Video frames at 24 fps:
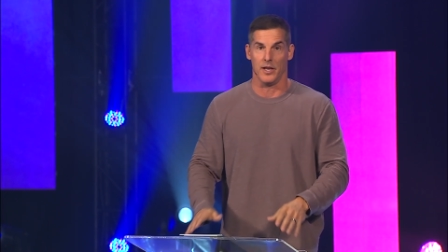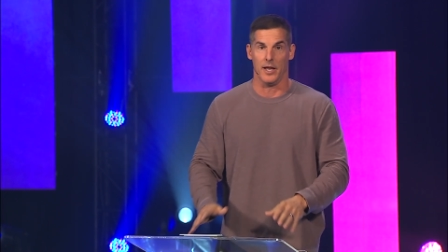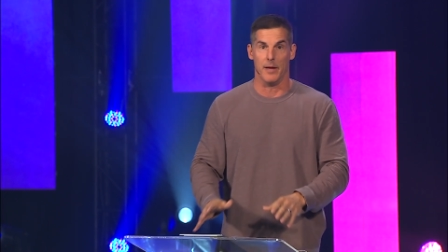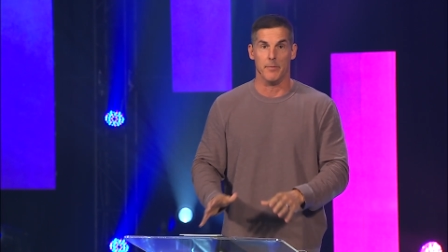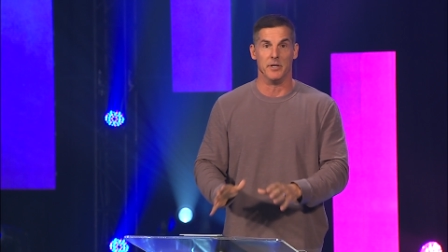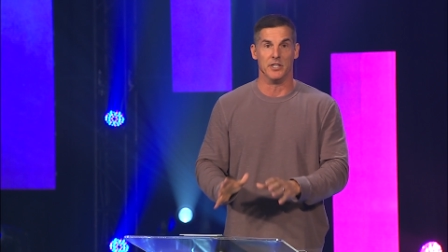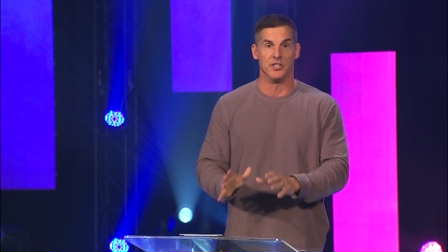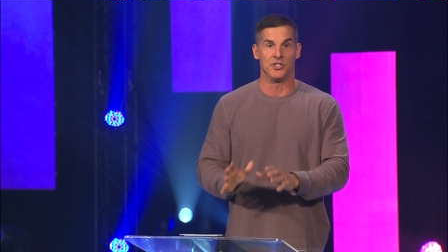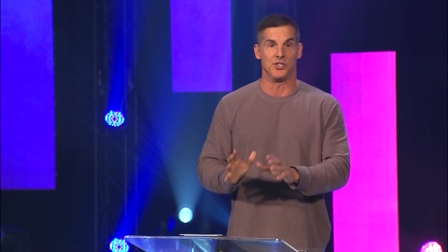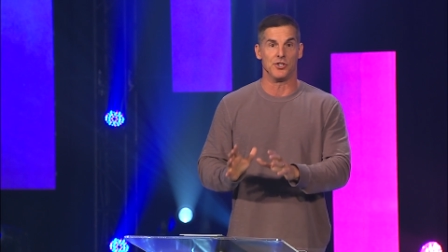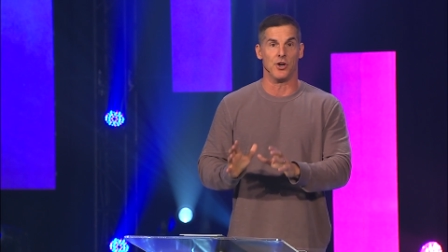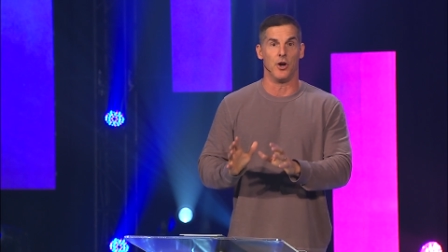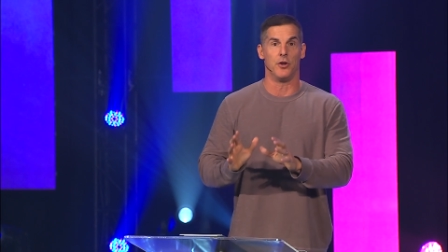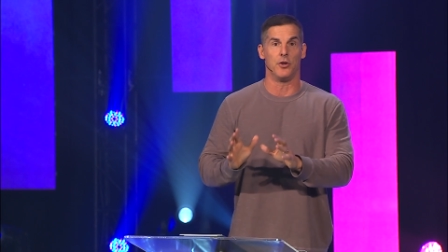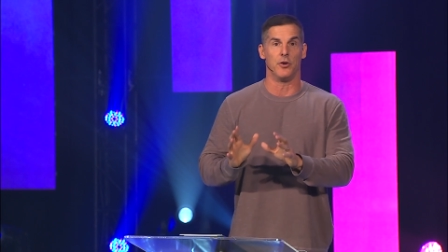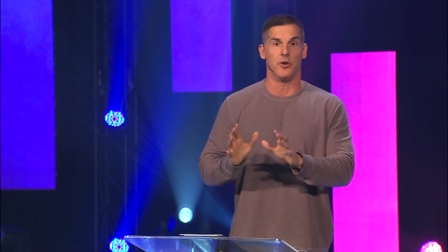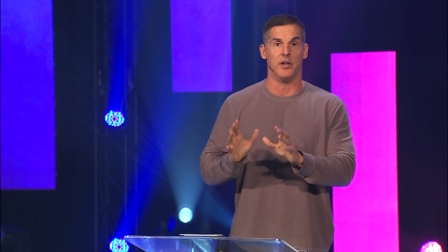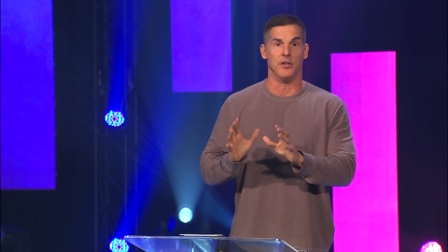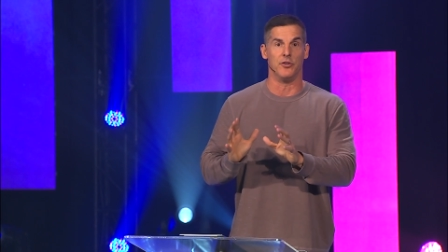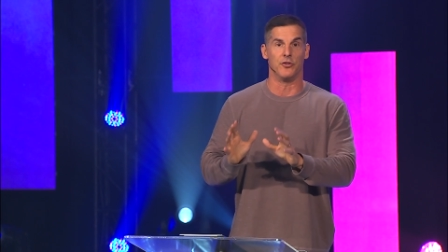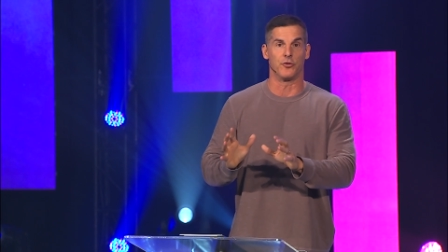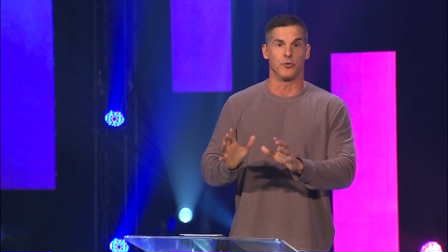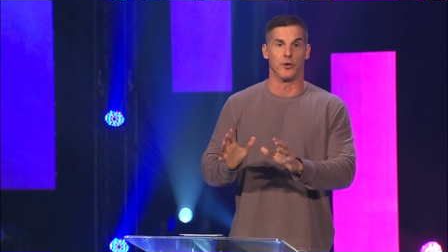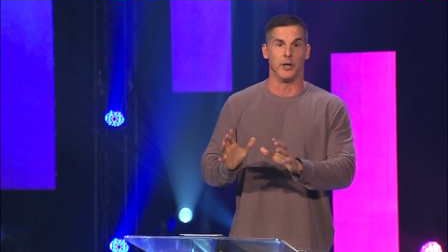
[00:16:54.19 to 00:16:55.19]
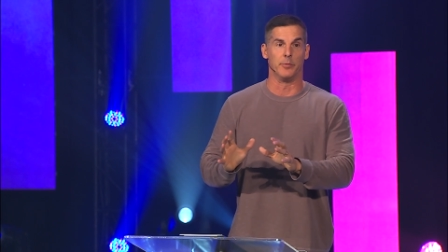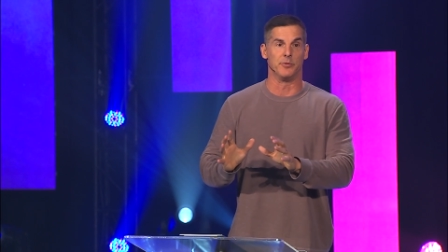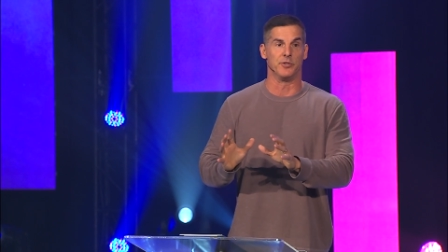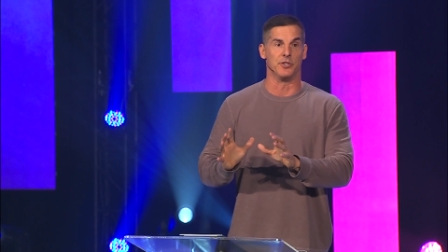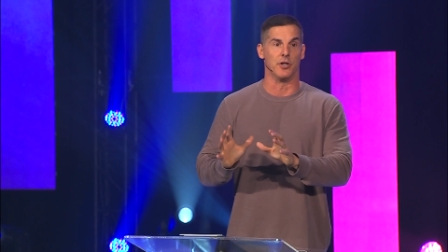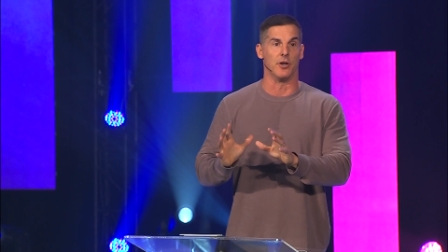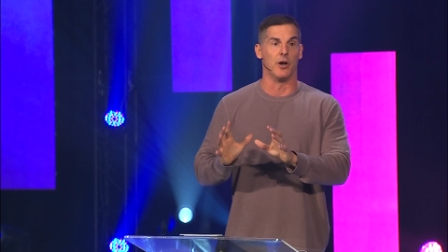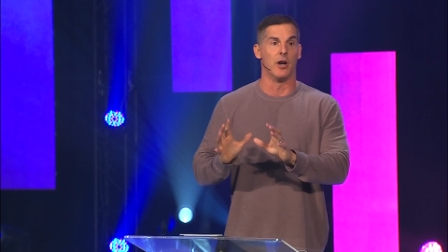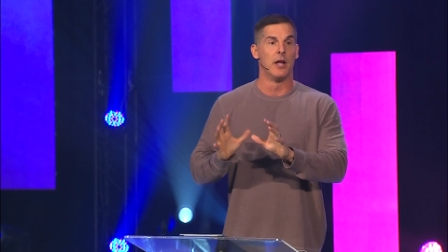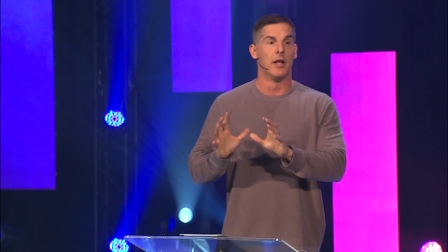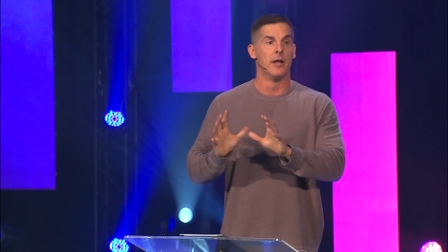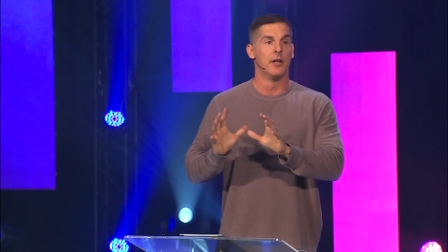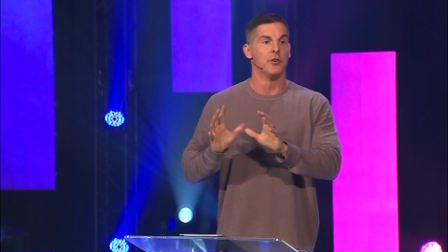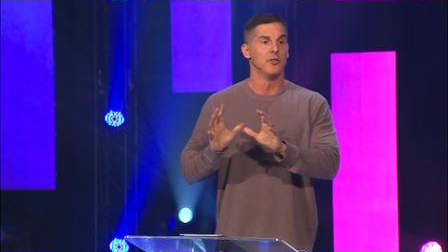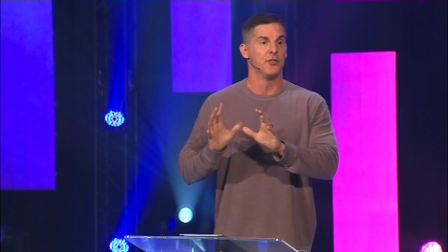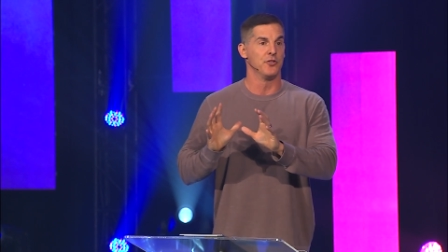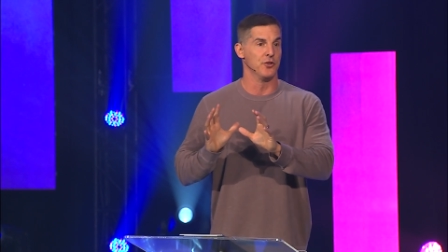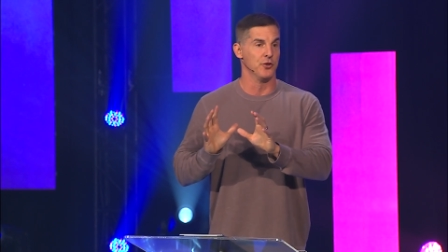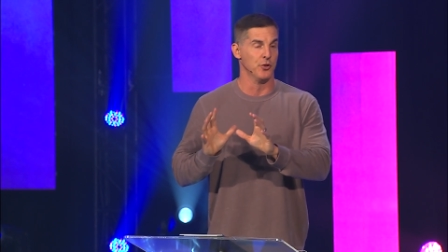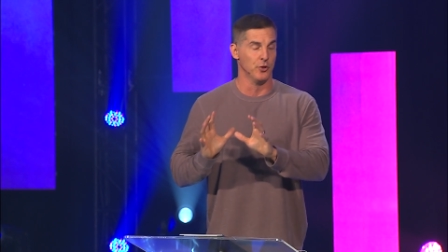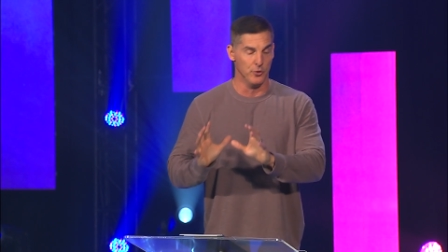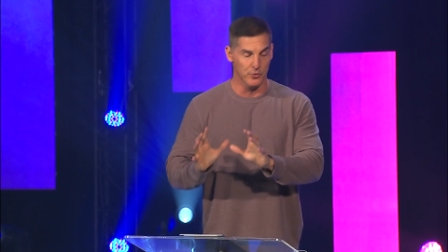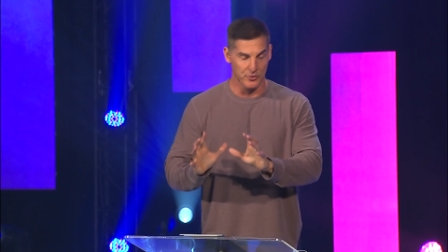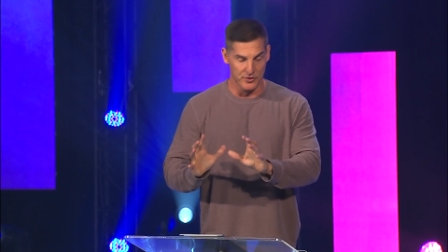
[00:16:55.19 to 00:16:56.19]
Let me show you in Scripture
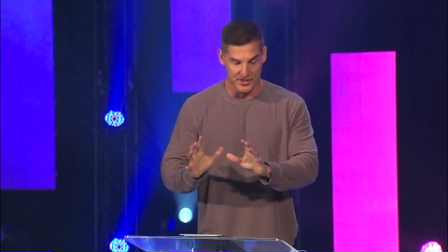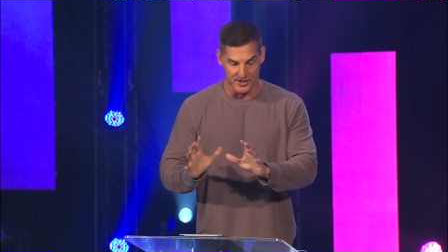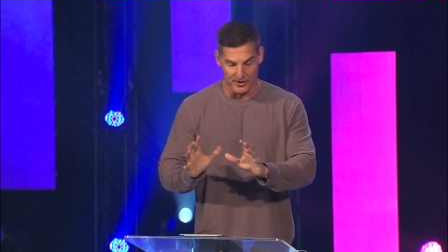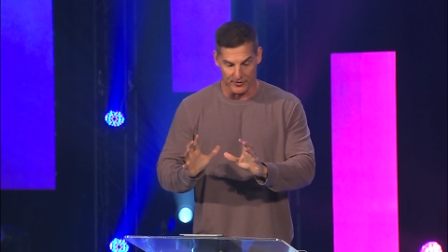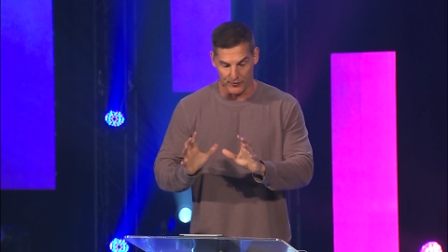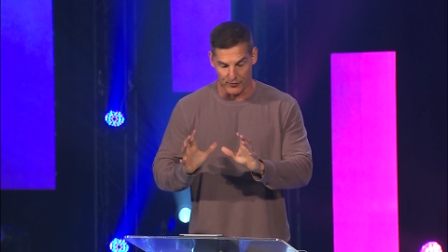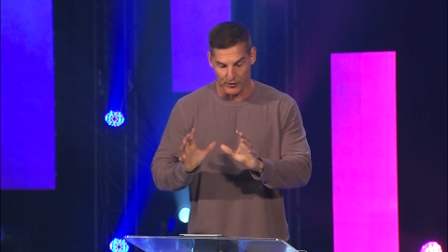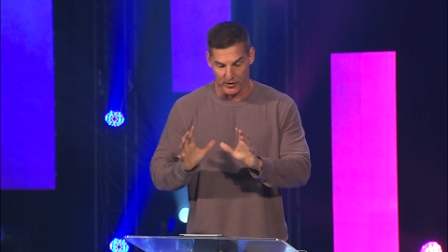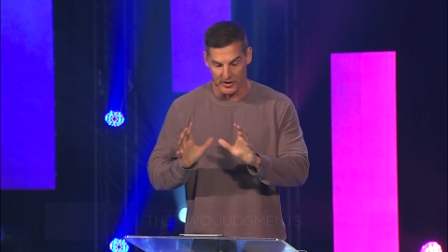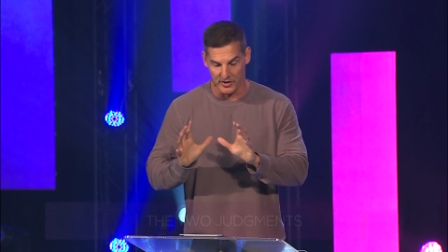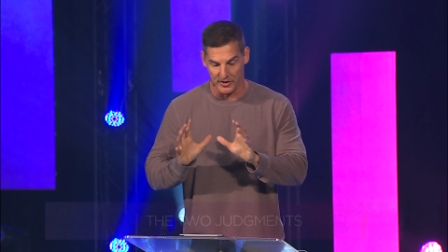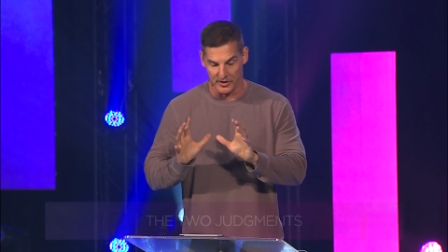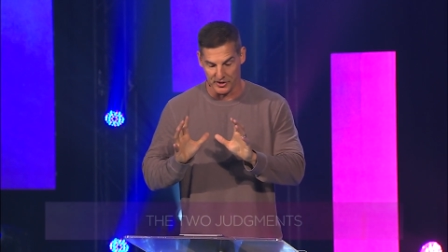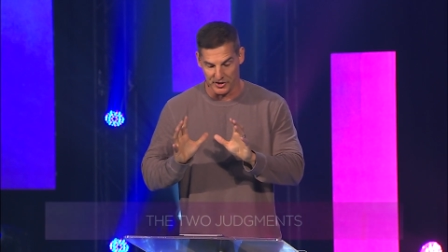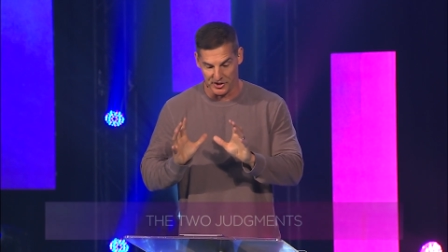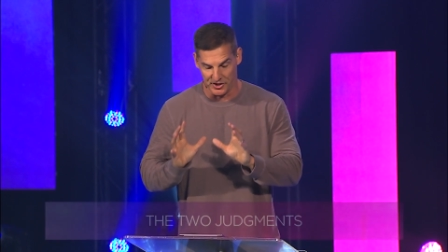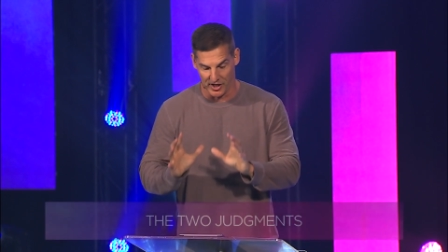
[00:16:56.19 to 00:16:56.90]
two different